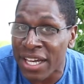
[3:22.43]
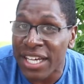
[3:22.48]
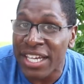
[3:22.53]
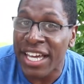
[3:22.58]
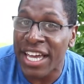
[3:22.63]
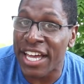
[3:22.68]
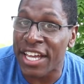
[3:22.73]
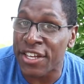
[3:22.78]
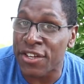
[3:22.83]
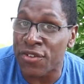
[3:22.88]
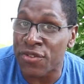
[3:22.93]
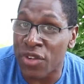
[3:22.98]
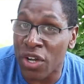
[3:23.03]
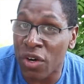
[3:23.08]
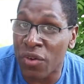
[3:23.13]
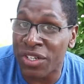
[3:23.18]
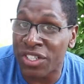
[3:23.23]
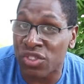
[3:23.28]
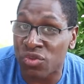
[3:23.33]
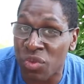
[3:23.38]
and you
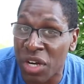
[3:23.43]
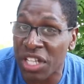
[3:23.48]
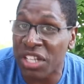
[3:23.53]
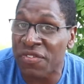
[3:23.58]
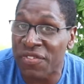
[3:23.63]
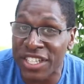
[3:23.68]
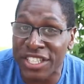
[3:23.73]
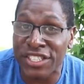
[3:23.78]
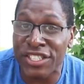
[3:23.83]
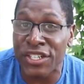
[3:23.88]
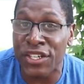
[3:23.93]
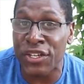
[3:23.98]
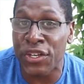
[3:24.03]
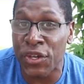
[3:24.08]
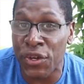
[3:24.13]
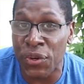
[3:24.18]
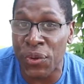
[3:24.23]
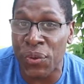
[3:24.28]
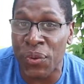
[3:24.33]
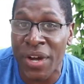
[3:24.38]
know it's relevant to
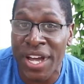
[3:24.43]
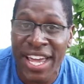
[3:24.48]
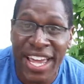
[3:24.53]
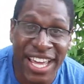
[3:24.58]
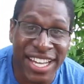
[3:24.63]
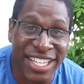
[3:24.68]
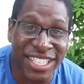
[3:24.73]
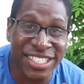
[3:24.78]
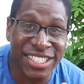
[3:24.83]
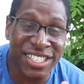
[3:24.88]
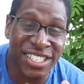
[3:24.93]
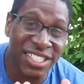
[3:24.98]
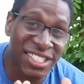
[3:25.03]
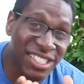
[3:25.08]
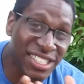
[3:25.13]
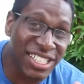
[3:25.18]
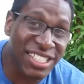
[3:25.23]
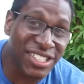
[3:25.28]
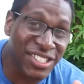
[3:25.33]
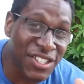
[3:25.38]
you and it
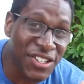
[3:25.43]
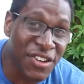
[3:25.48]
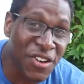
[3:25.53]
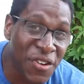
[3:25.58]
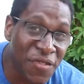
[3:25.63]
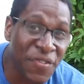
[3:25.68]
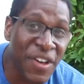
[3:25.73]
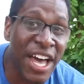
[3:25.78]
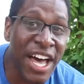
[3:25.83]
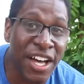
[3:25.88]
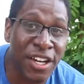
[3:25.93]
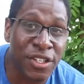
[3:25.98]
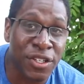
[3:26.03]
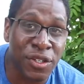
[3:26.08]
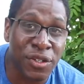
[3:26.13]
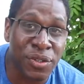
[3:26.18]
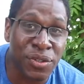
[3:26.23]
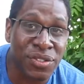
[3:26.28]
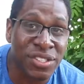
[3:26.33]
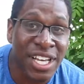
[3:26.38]
sticks to your
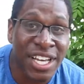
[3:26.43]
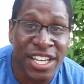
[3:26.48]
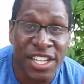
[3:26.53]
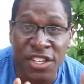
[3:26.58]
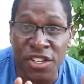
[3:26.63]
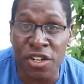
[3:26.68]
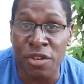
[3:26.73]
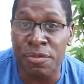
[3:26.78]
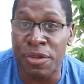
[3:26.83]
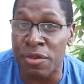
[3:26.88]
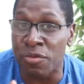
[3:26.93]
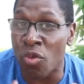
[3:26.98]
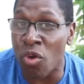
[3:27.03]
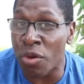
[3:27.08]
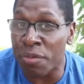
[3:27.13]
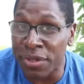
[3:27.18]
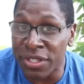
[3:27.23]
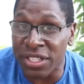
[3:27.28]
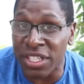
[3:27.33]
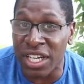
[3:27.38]
values, you'll be more
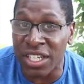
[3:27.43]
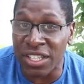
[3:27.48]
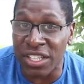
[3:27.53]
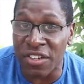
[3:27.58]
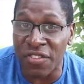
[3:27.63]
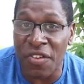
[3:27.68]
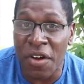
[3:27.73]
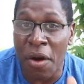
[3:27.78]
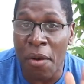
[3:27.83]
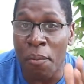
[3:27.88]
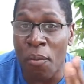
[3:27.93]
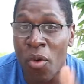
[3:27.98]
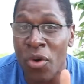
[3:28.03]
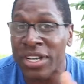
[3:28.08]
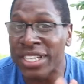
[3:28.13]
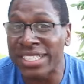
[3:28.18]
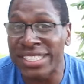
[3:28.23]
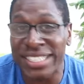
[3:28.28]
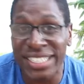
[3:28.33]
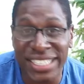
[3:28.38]
productive, more
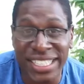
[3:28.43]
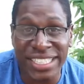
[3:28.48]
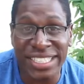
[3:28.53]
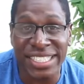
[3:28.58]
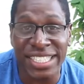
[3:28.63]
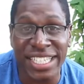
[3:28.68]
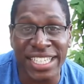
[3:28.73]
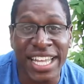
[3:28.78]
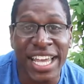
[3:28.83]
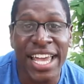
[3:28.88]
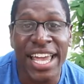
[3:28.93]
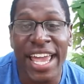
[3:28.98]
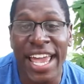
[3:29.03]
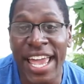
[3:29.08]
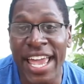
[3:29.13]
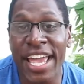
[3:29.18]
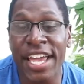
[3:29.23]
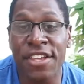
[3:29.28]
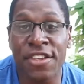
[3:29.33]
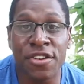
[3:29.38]
consistent,
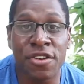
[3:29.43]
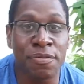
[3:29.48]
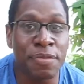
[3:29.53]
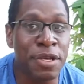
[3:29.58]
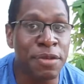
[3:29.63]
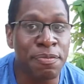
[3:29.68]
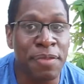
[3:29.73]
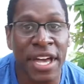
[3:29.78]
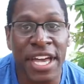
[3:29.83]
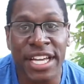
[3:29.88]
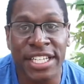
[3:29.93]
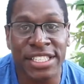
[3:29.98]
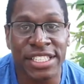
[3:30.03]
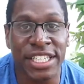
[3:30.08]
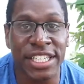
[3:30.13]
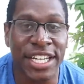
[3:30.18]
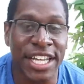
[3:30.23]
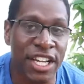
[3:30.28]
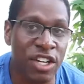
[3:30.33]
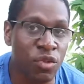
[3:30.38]
and you'll be
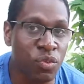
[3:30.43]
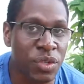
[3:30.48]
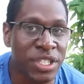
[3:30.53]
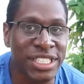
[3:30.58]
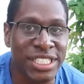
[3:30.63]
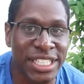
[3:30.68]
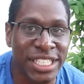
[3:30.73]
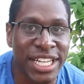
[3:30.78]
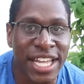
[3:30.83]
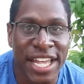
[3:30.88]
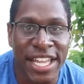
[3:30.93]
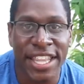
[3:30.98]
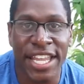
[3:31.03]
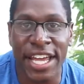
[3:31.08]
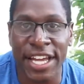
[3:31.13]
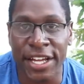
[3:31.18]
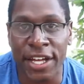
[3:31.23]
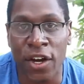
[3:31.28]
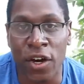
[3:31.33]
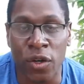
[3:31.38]
patient in reaching
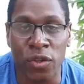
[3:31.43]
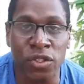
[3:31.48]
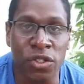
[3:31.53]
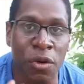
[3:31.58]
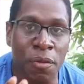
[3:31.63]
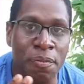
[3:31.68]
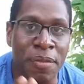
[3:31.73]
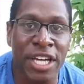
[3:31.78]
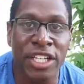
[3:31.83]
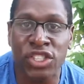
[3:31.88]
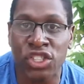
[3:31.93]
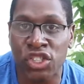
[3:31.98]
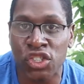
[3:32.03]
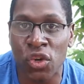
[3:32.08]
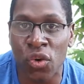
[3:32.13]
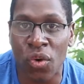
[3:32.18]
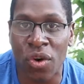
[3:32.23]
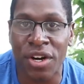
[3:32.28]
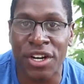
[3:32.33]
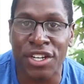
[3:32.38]
that goal. So make
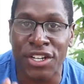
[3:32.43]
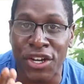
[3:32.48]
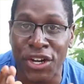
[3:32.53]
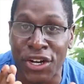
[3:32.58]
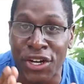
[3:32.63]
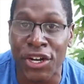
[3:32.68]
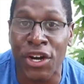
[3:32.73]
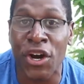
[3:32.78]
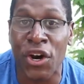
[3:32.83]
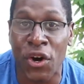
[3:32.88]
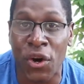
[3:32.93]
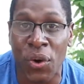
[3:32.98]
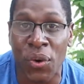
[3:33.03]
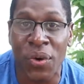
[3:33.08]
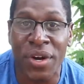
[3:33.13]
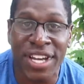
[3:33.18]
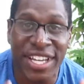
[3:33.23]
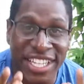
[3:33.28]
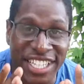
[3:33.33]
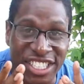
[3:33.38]
sure your goal
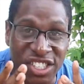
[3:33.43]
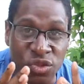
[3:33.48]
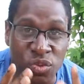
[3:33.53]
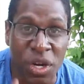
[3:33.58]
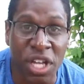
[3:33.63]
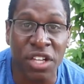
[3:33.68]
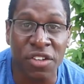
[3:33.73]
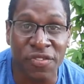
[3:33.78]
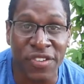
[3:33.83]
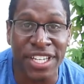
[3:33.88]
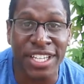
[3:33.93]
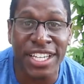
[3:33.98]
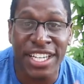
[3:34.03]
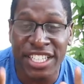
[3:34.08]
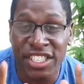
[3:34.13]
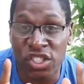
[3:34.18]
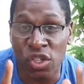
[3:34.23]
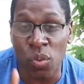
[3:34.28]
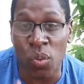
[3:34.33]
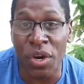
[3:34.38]
is relevant
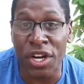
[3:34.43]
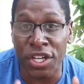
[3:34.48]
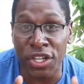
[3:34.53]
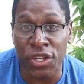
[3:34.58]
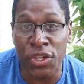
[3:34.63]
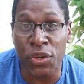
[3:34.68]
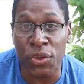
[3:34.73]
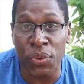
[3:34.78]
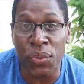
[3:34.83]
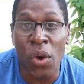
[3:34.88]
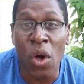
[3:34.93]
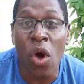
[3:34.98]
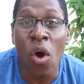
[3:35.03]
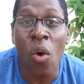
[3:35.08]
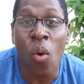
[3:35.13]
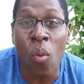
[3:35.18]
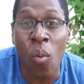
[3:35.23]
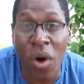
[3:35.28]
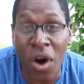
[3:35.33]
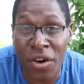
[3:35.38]
to what you
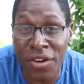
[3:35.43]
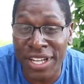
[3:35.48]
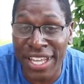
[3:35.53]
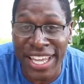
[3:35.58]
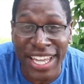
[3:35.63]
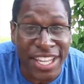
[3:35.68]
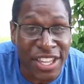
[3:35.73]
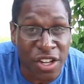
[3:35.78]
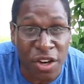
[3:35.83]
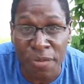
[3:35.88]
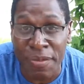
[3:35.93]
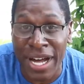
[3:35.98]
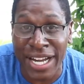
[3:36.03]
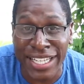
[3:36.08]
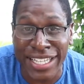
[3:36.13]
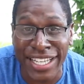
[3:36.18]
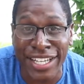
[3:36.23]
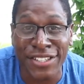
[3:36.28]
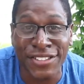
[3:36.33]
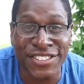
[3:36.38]
want and
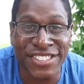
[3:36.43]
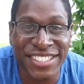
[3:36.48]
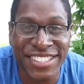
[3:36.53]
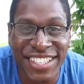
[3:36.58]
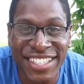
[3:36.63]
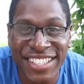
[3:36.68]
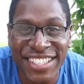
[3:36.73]
nobody else.